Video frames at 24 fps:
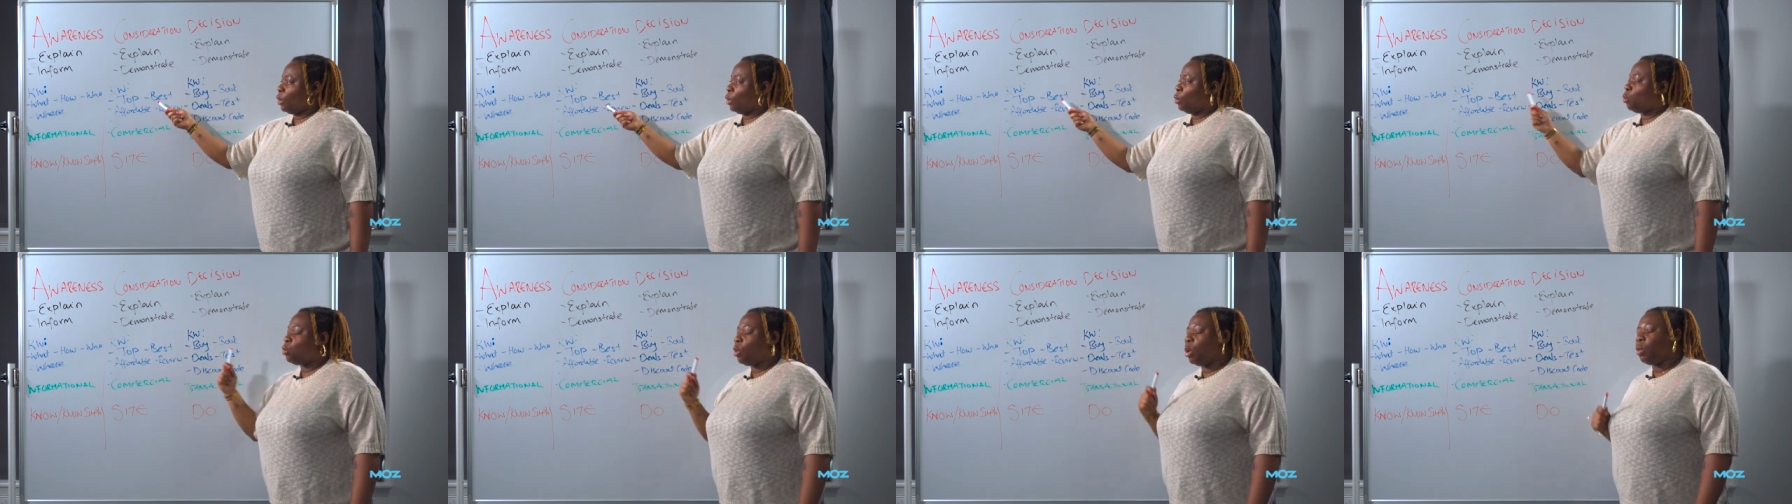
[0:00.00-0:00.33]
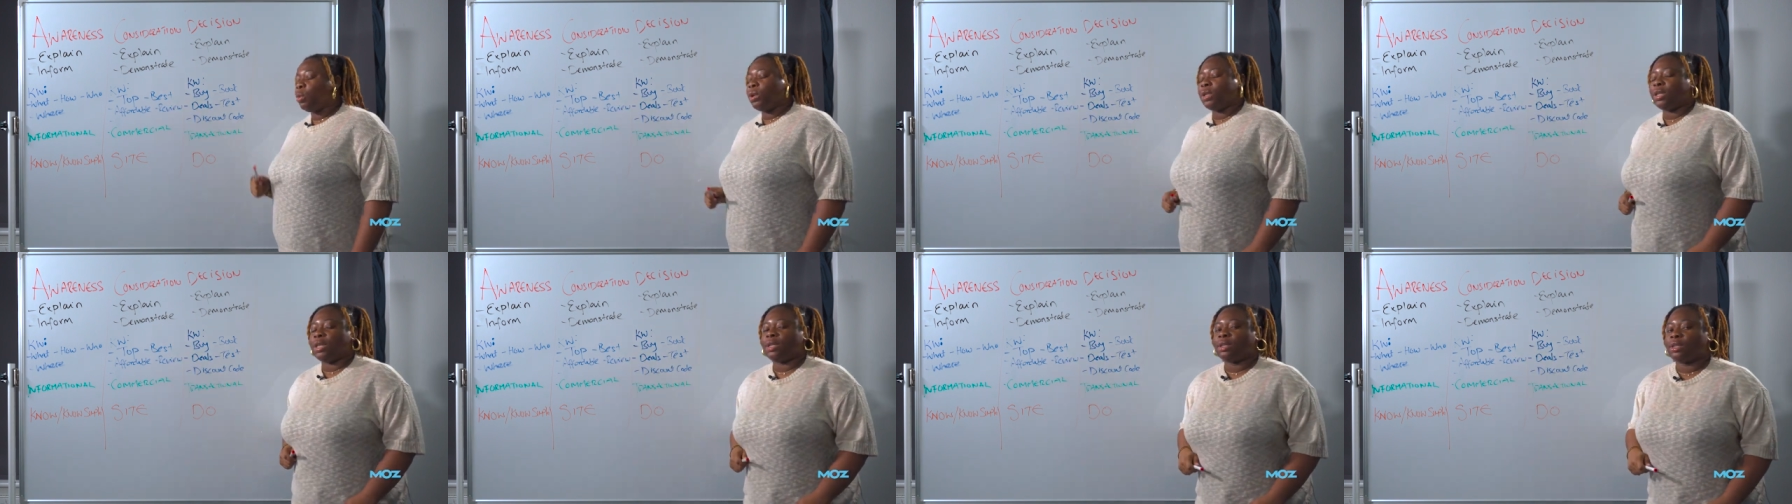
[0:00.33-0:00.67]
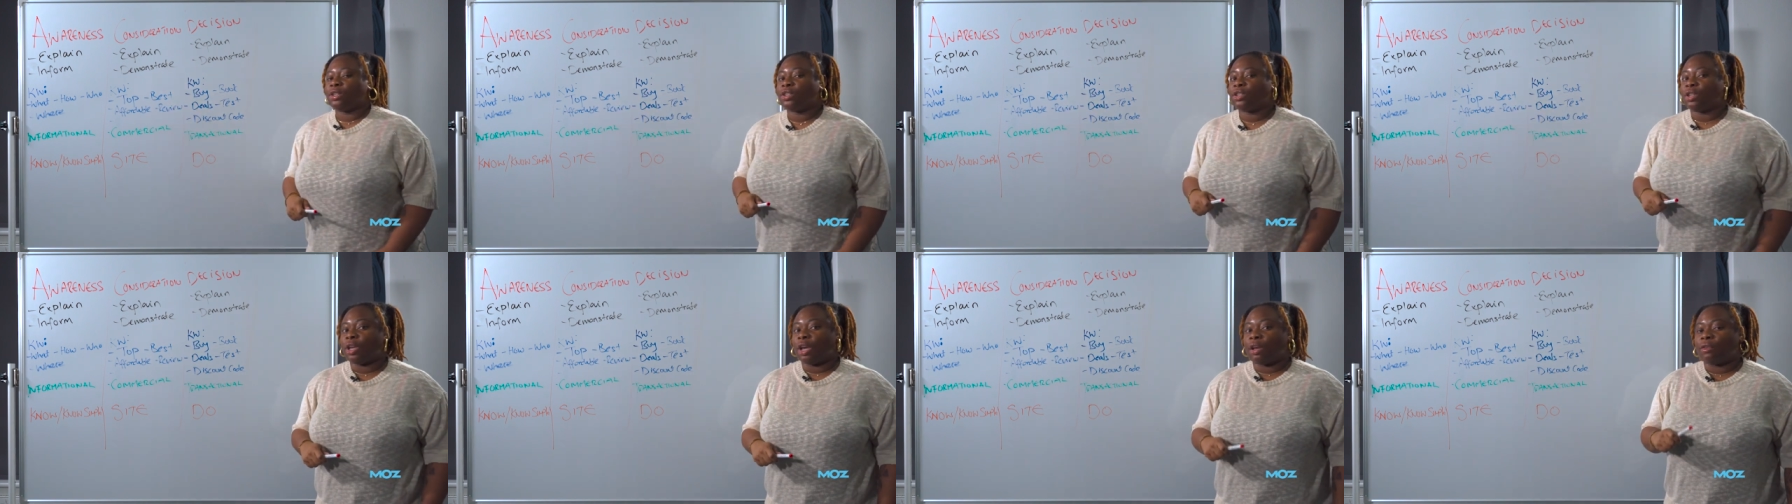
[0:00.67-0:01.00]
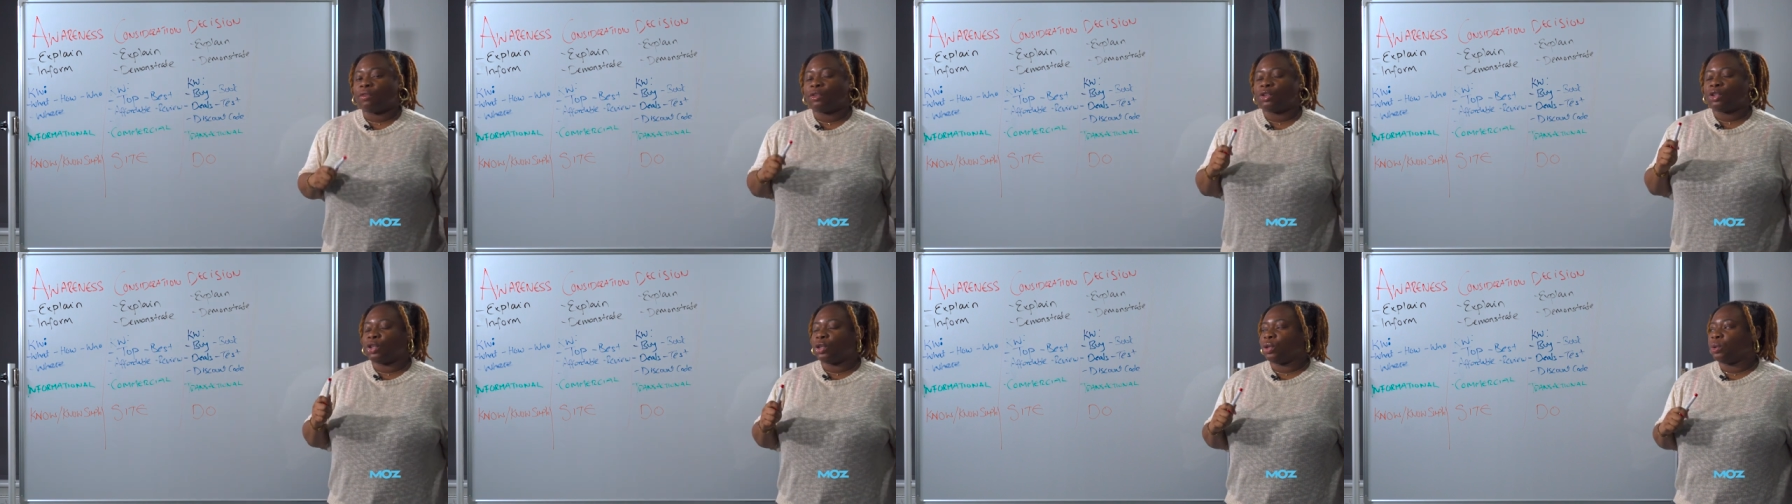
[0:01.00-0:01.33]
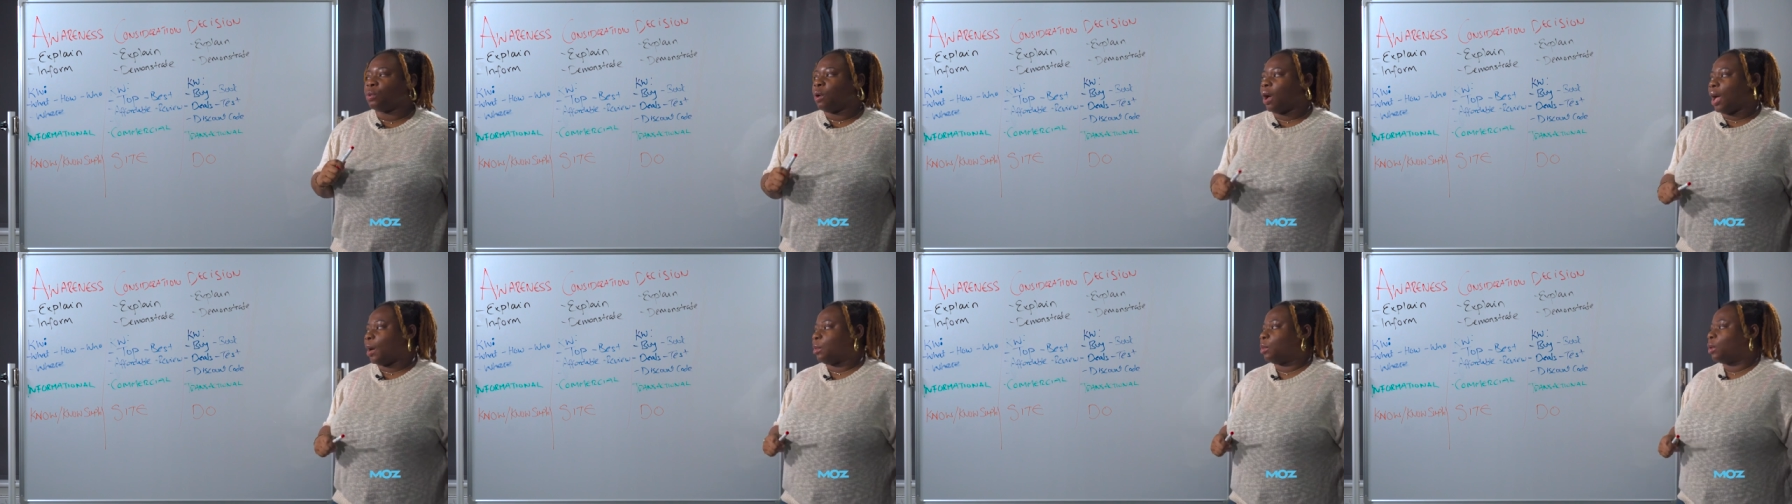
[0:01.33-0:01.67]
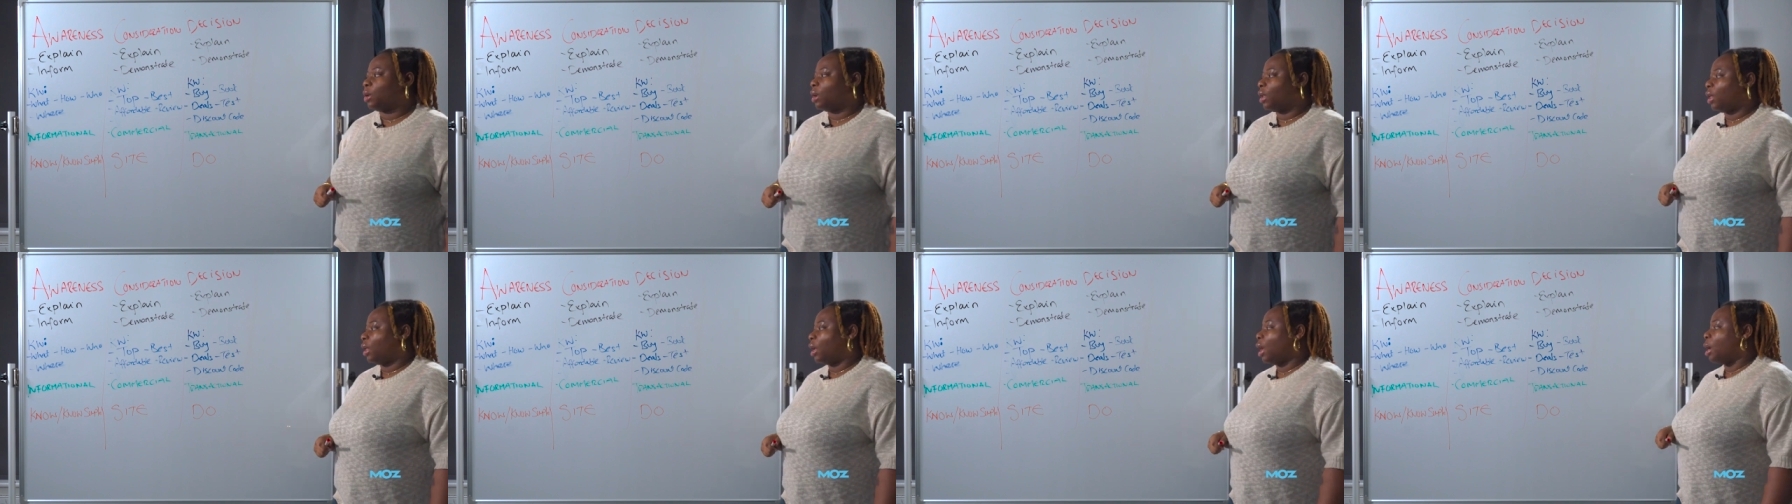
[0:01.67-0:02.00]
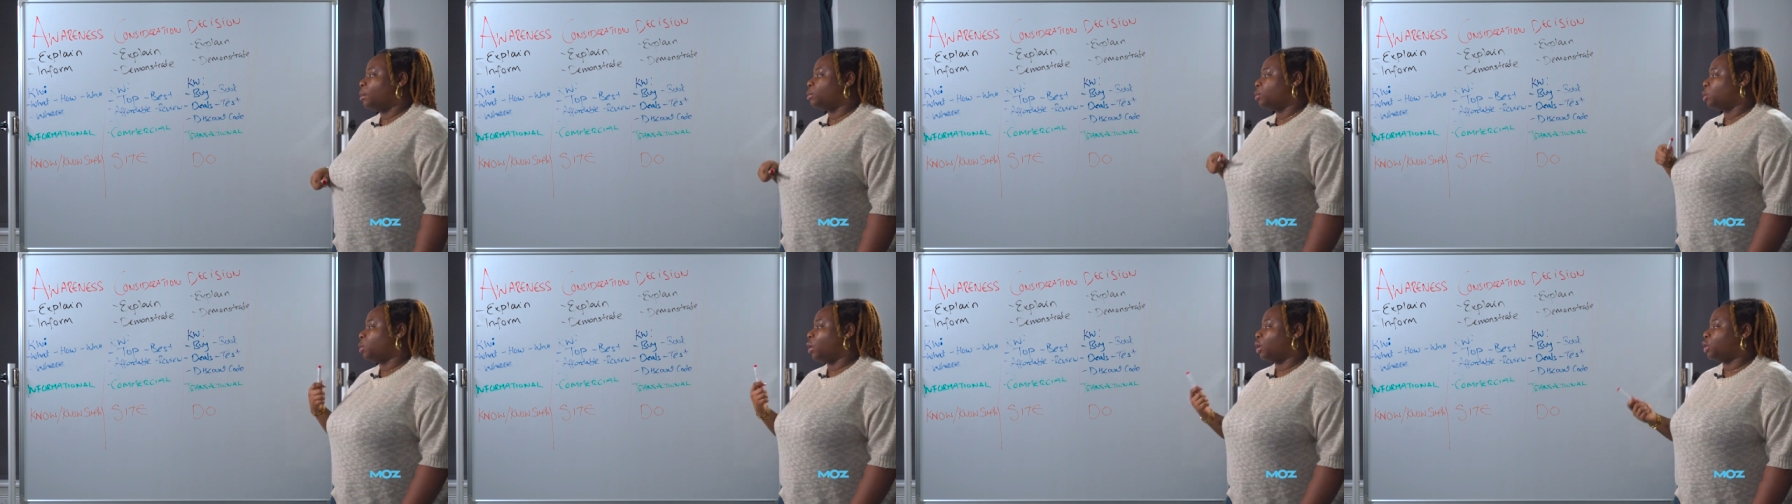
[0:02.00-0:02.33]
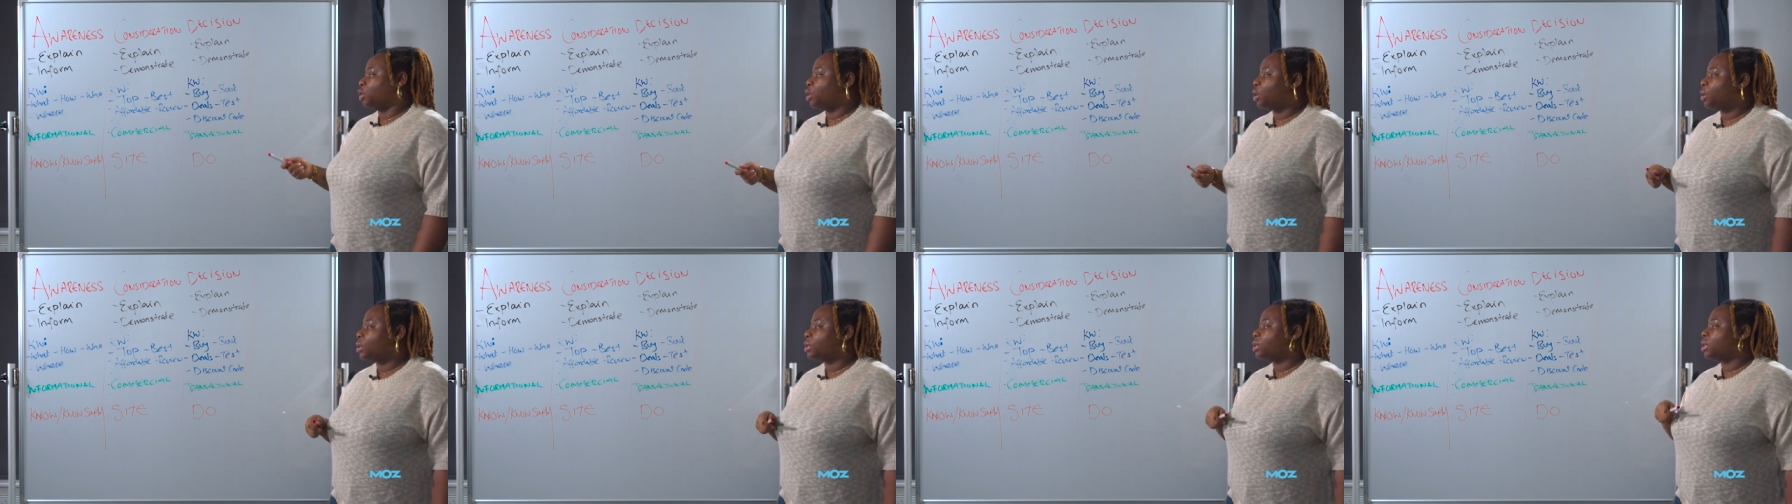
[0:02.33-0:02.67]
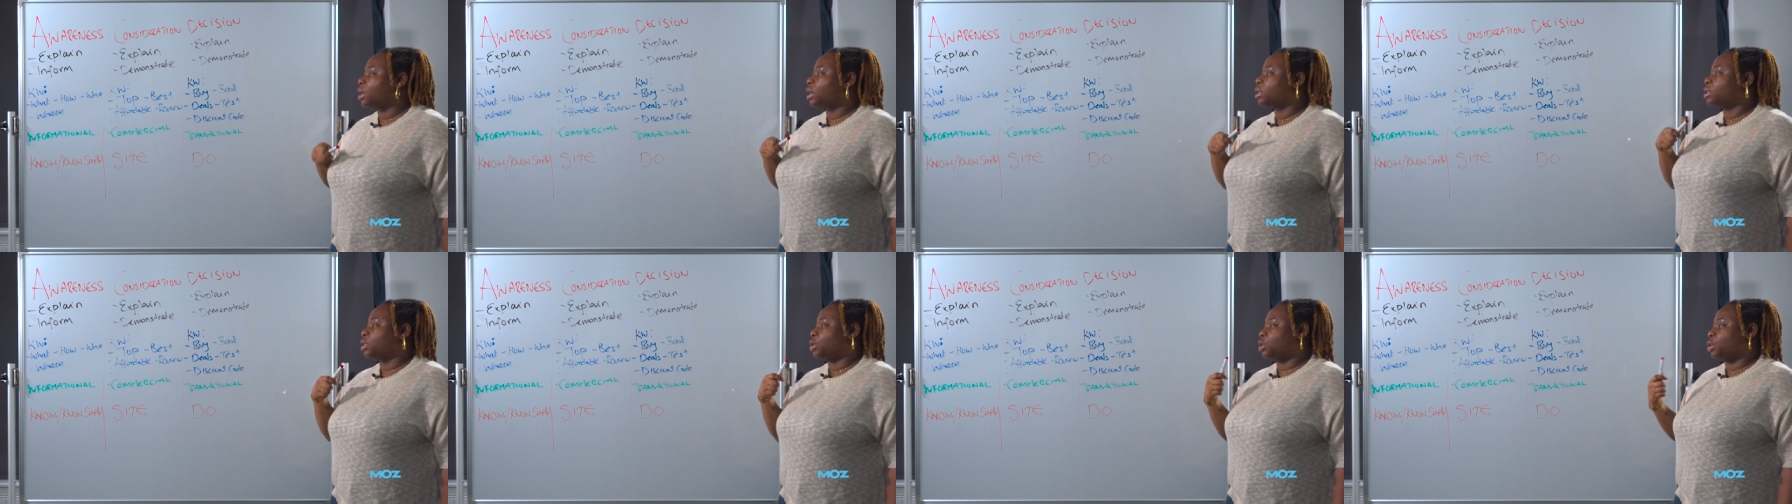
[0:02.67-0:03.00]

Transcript: what we need to serve to our users,